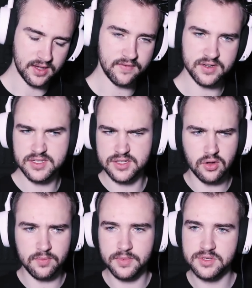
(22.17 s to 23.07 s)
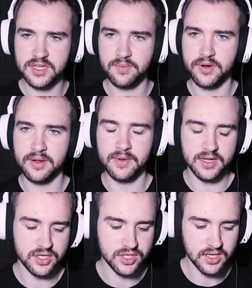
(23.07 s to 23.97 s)
covers his own music pretty
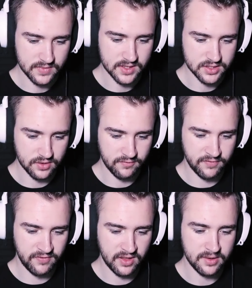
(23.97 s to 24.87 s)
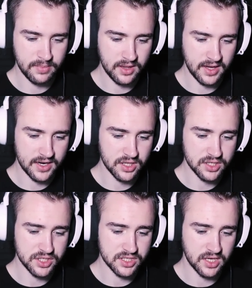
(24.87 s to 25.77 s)
much. So Billie
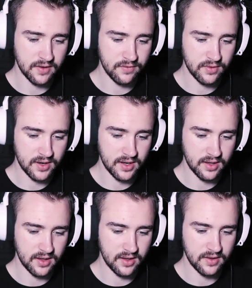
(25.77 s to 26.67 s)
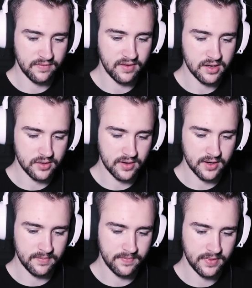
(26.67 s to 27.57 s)
Eilish is covering
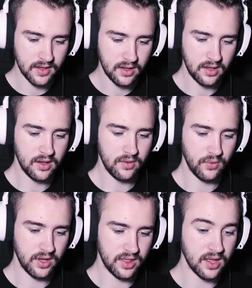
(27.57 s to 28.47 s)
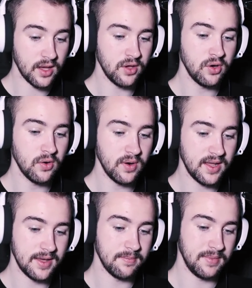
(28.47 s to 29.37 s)
Phantogram with You Don't
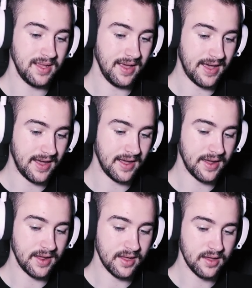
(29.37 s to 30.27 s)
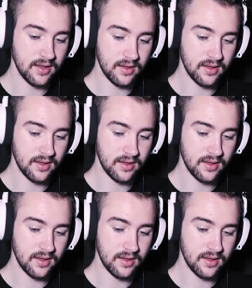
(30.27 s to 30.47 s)
Get Me High.